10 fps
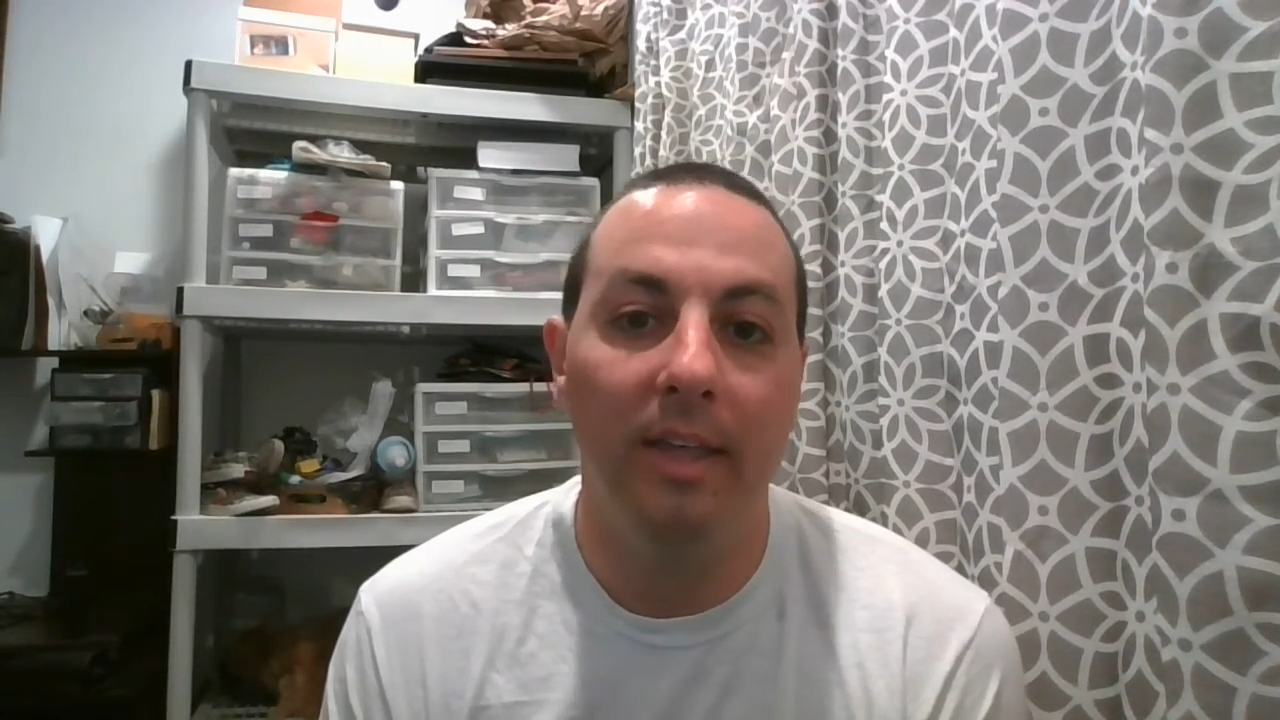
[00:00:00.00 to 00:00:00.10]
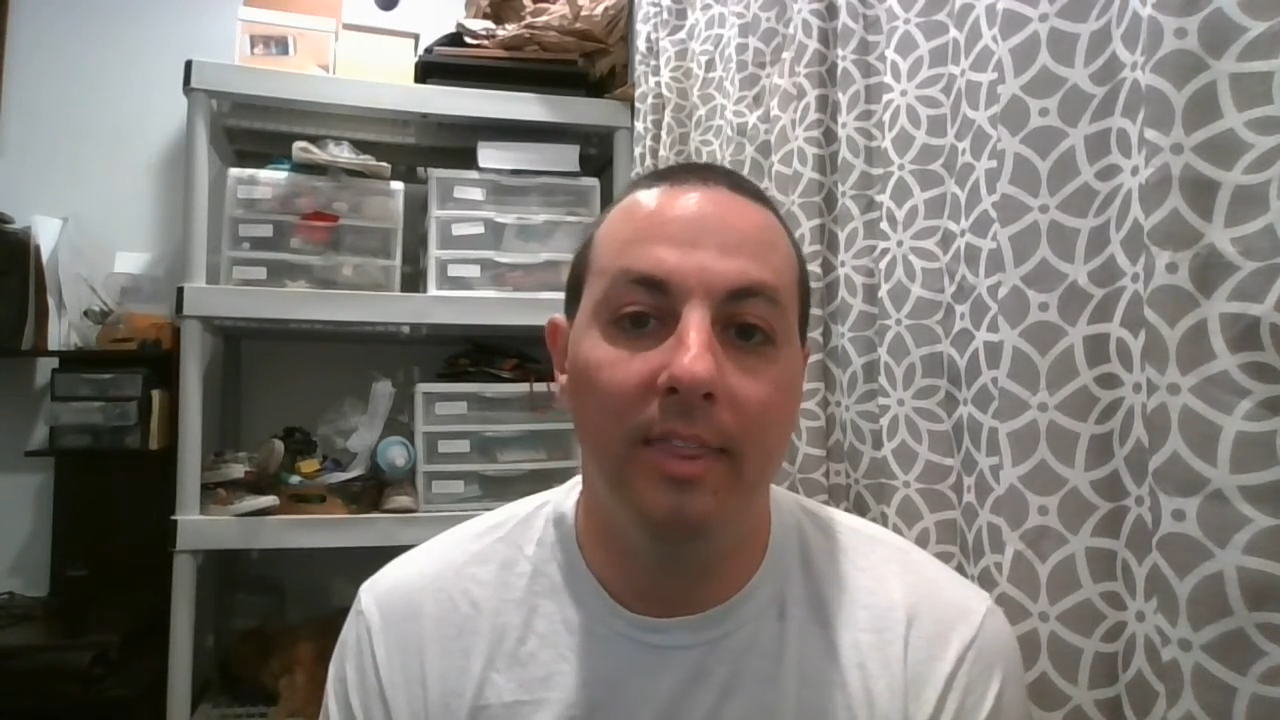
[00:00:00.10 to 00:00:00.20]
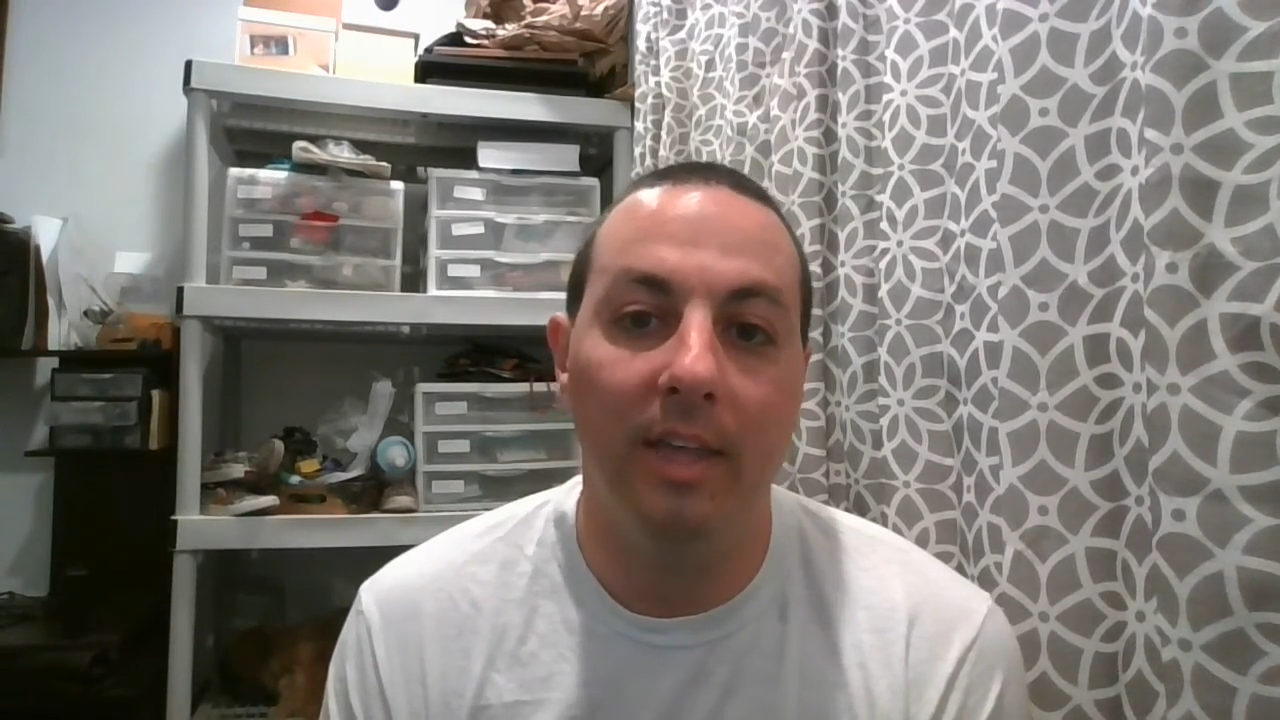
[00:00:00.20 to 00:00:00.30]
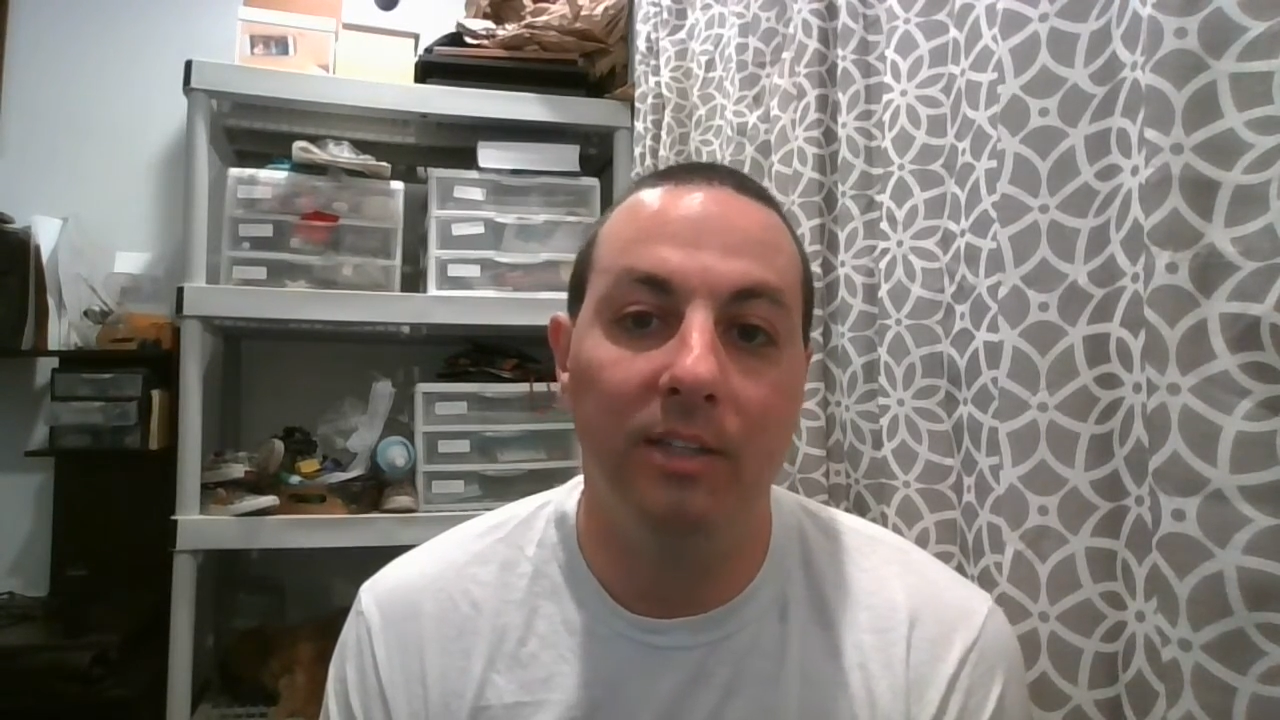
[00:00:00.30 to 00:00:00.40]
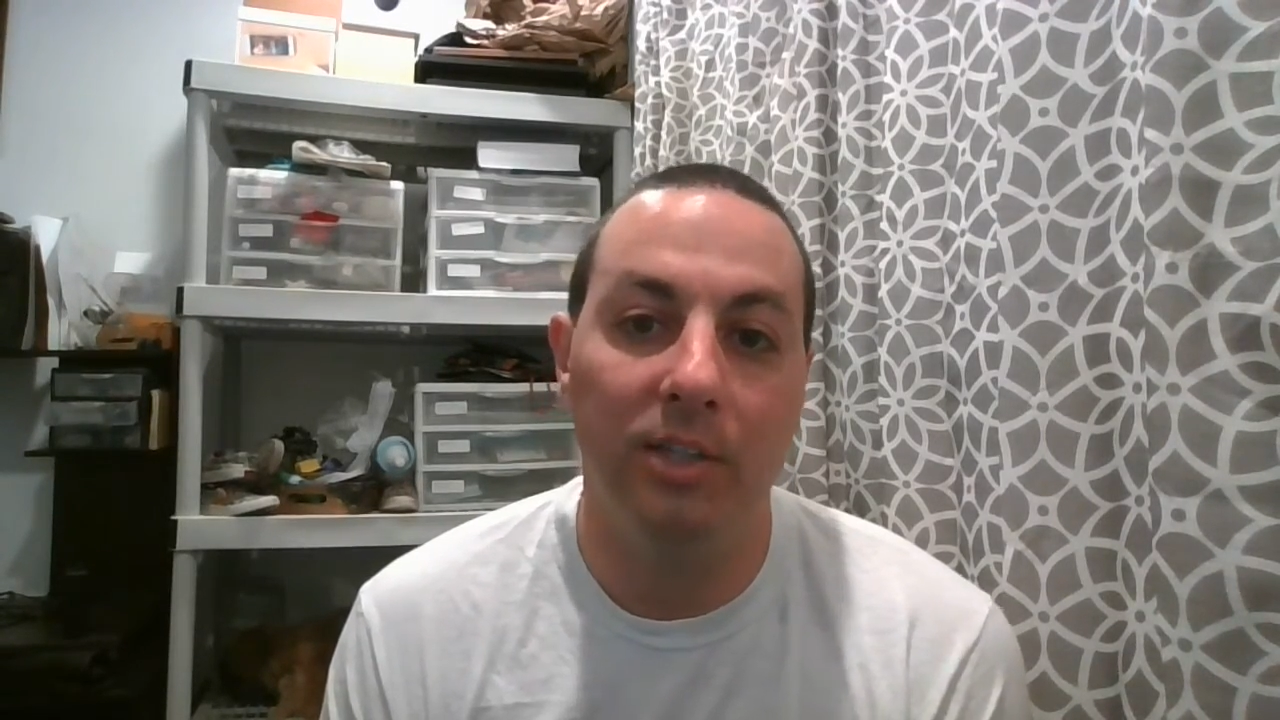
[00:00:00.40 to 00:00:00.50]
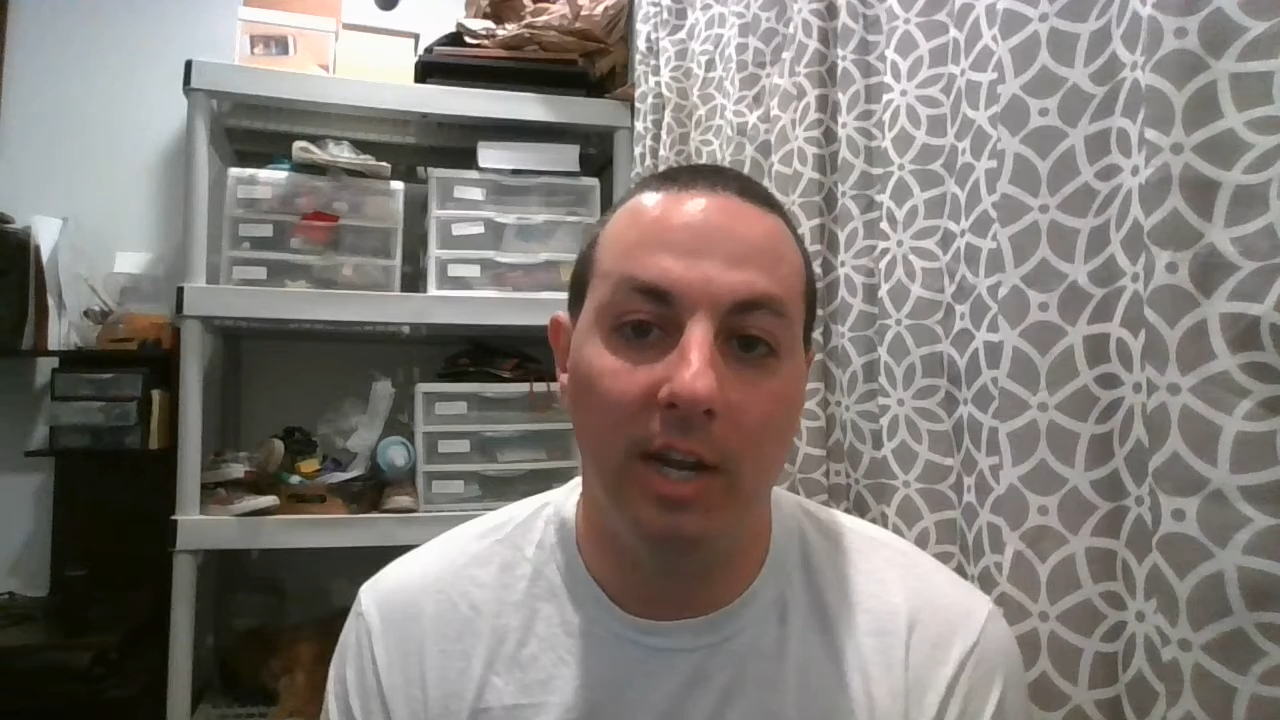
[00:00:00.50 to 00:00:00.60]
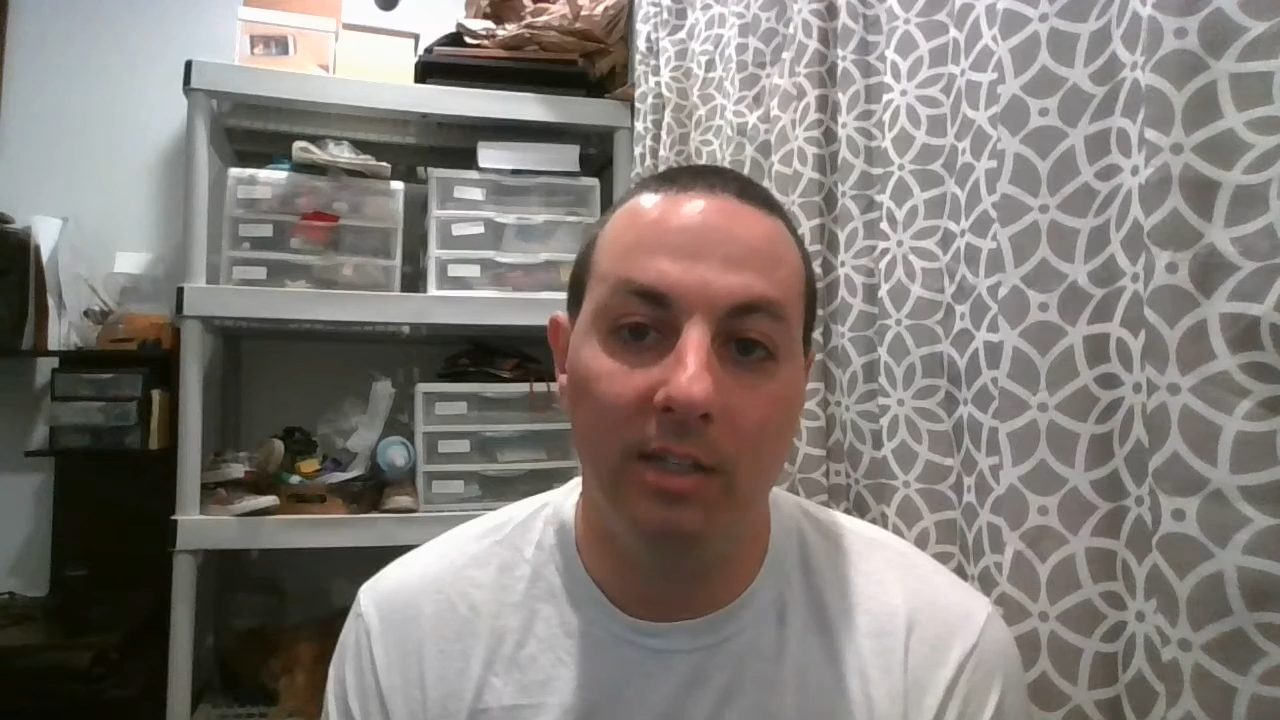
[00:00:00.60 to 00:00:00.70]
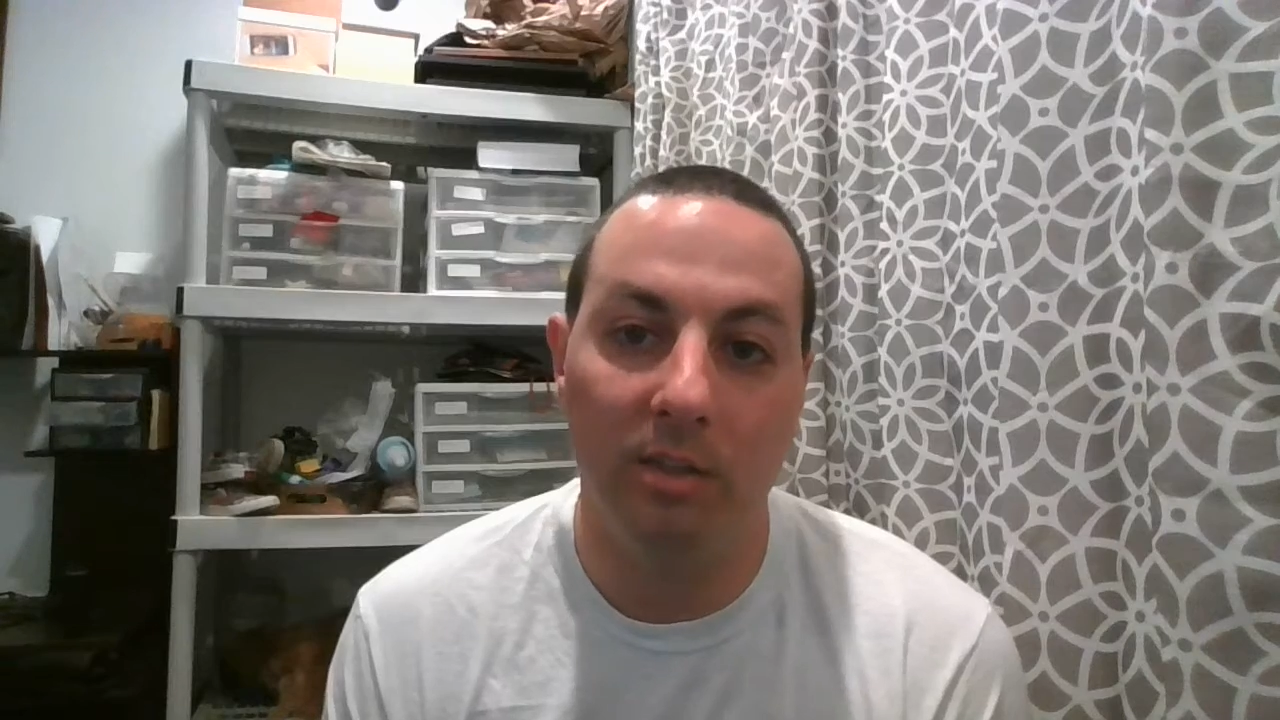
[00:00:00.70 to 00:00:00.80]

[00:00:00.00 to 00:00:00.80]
then change